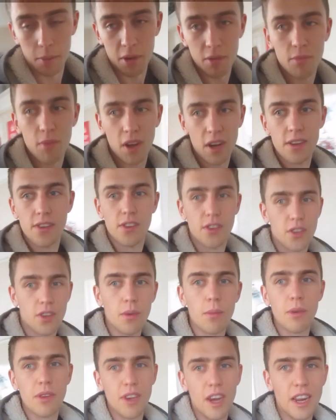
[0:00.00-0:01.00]
I didn't realise the
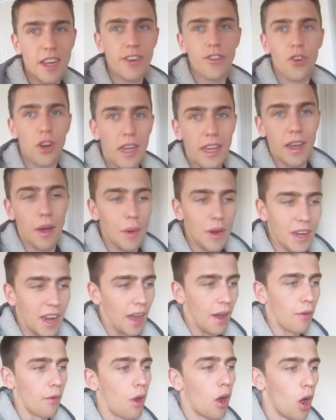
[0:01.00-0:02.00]
sun was literally going
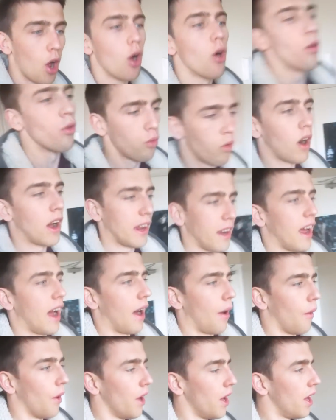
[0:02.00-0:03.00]
down right
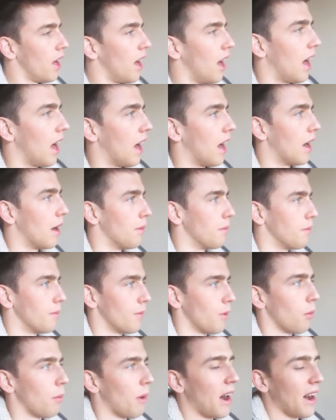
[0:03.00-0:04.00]
now,
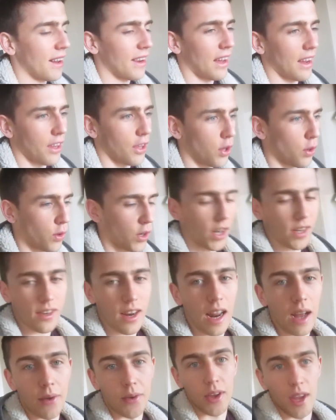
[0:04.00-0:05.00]
or behind that huge ass
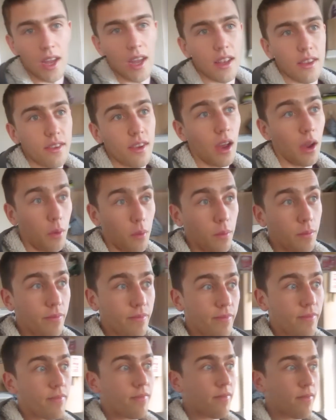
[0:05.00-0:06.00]
cloud. So
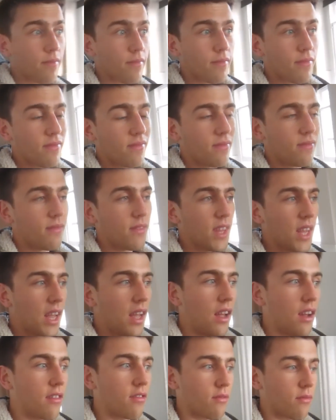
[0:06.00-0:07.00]

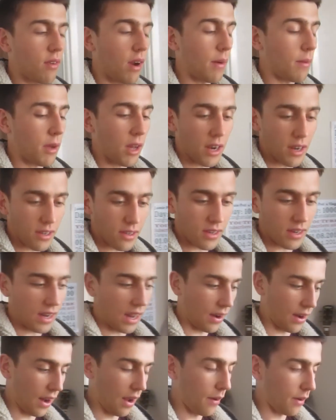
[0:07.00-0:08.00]
I'm gonna sit
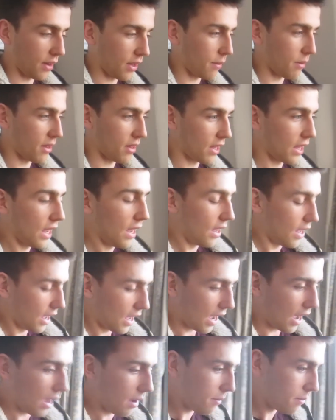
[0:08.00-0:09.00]
down now and get my thing.
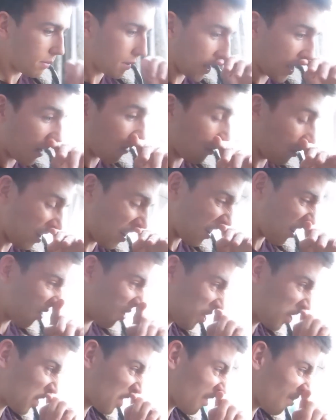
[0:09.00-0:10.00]
But yeah, work
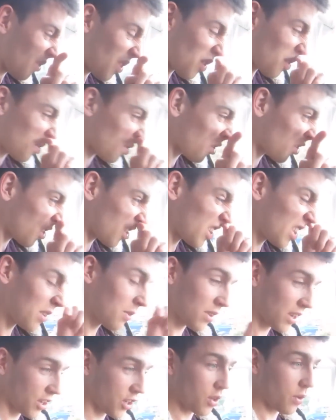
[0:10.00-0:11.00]
was good. It
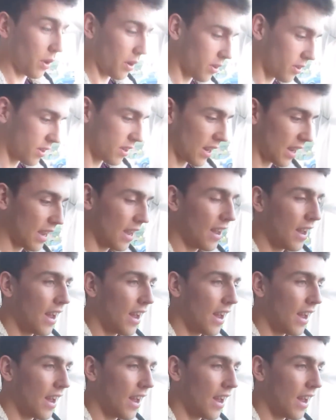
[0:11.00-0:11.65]
was actually quite good today.